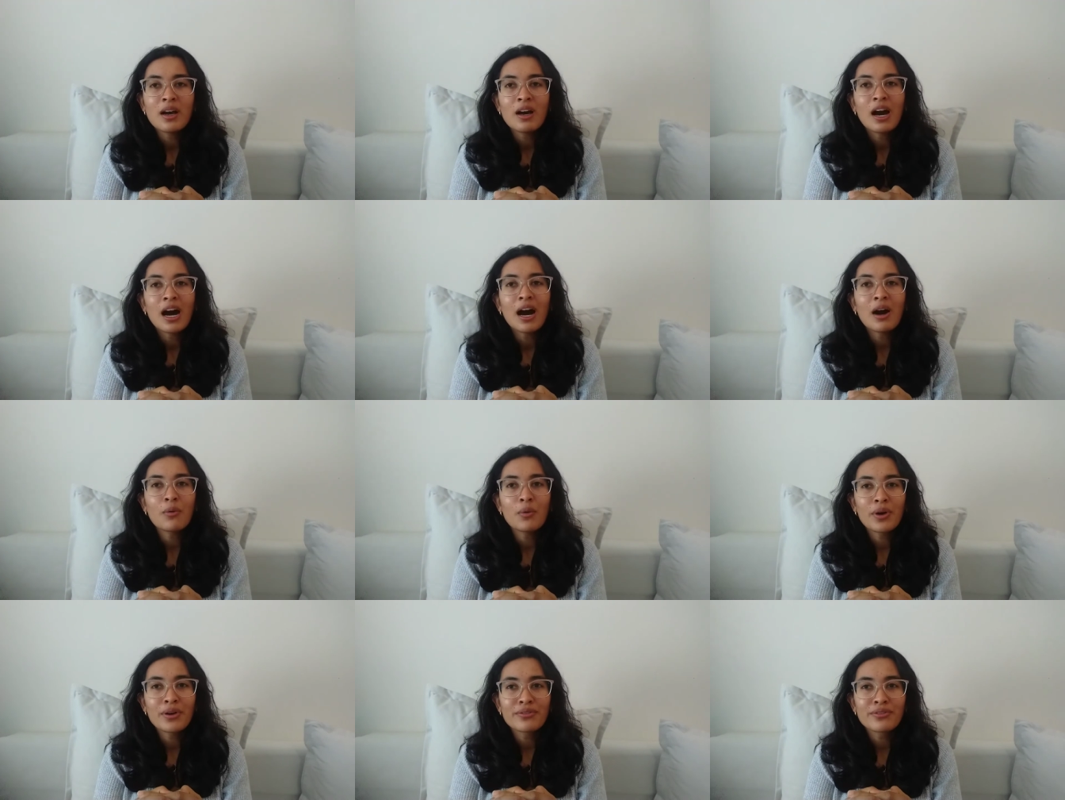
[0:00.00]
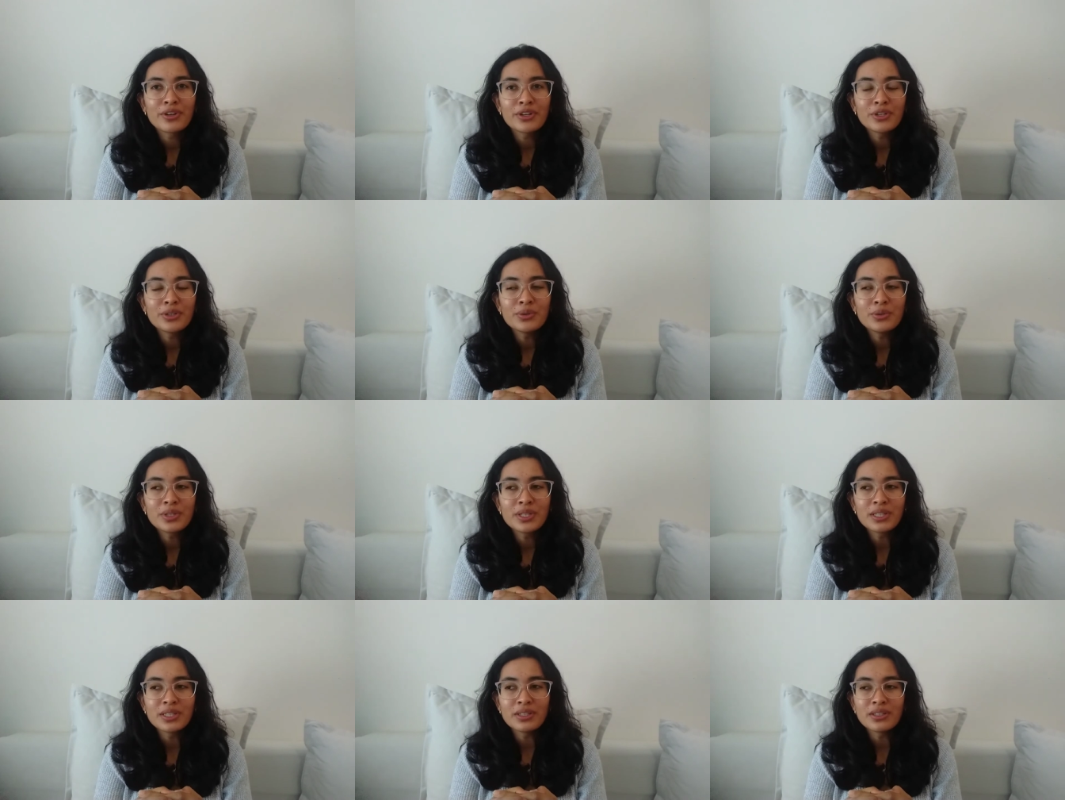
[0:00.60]
However,
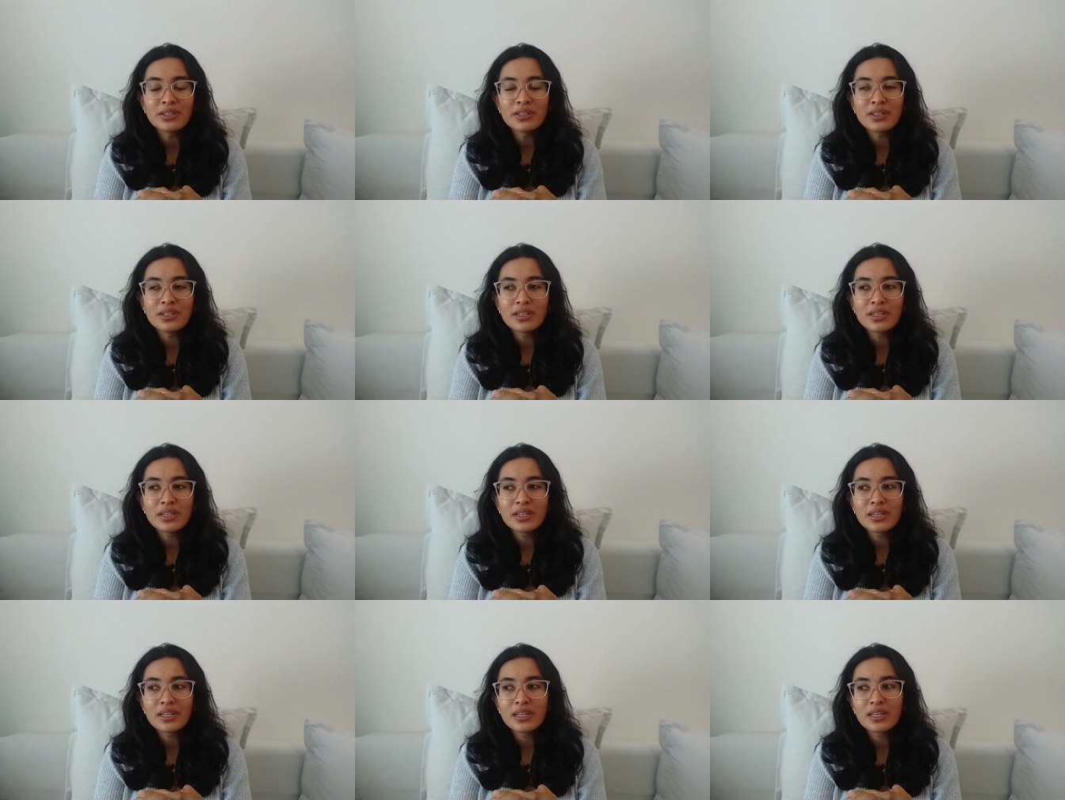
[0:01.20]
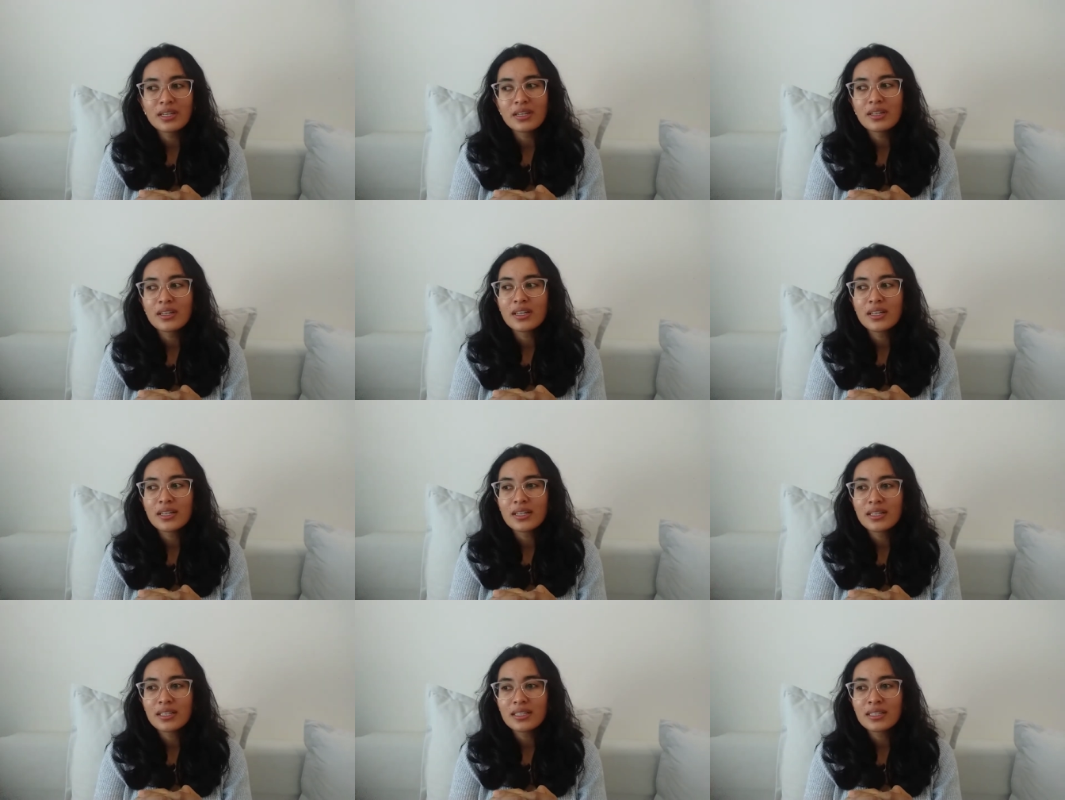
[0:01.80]
there
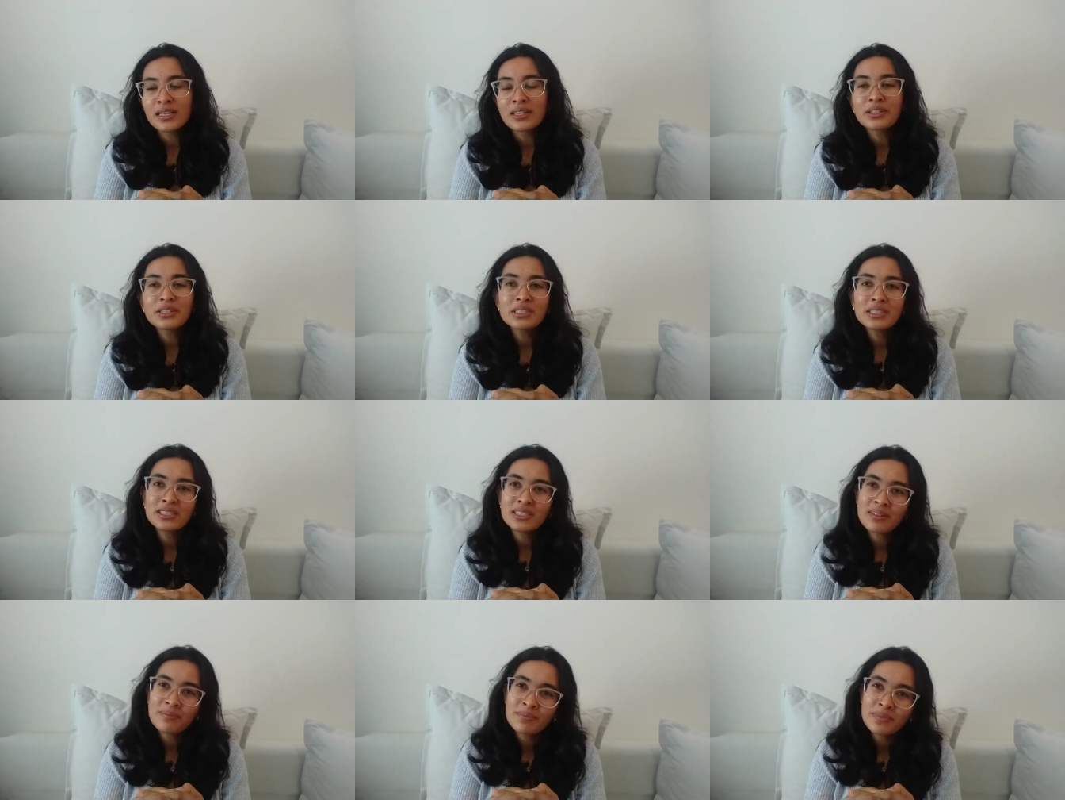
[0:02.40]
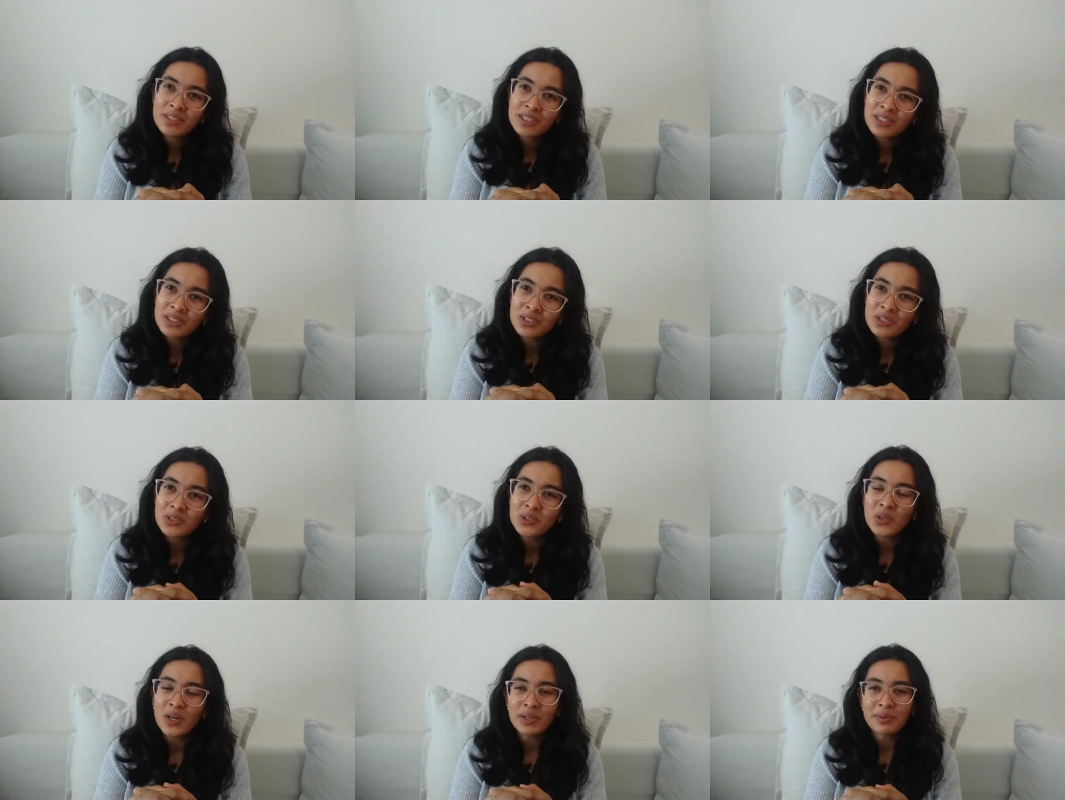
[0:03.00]
is something
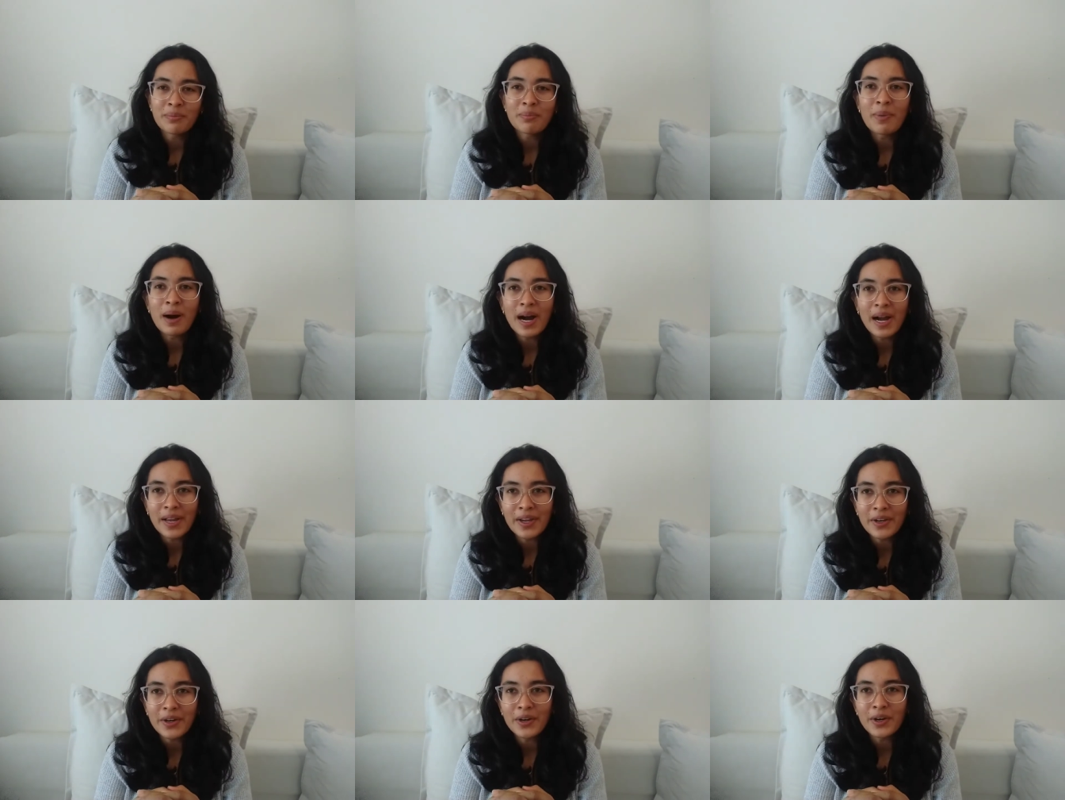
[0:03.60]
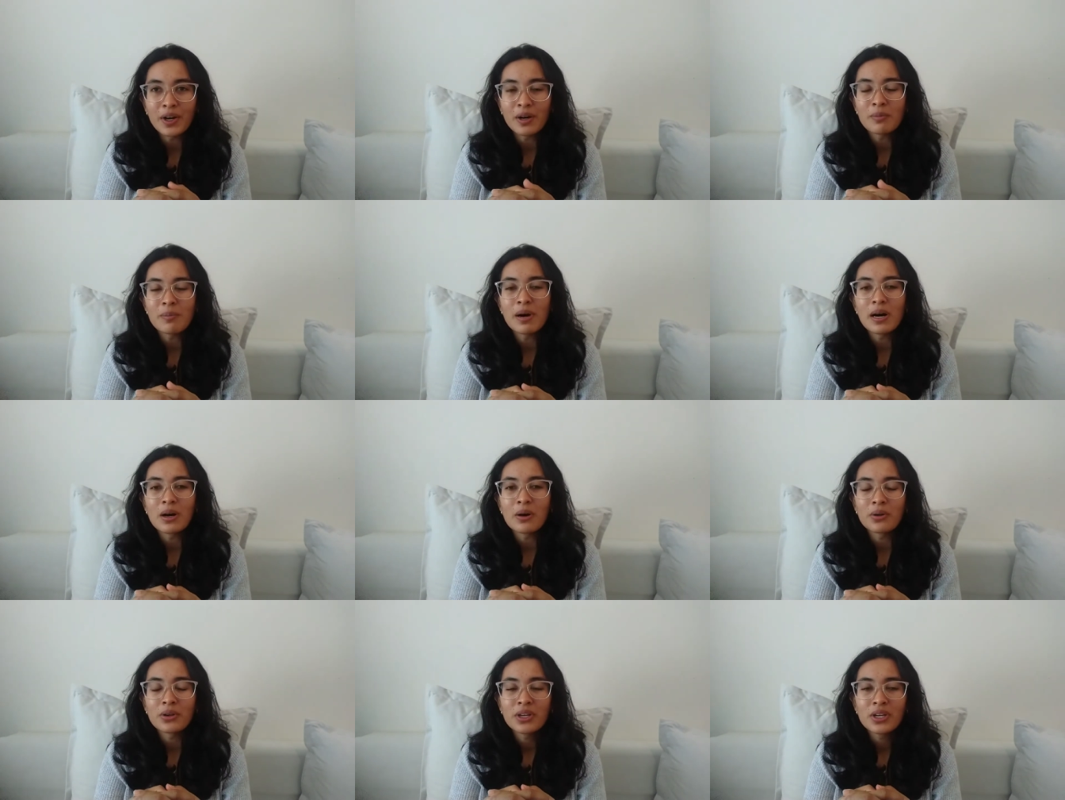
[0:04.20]
to admire
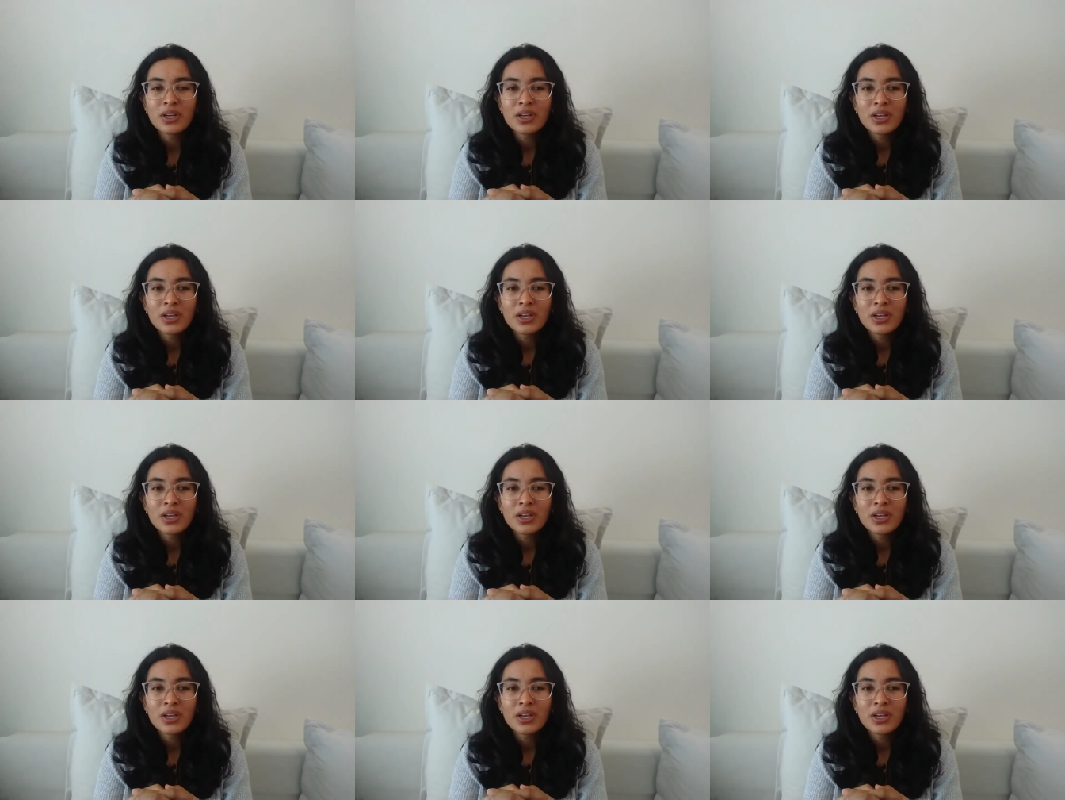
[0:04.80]
about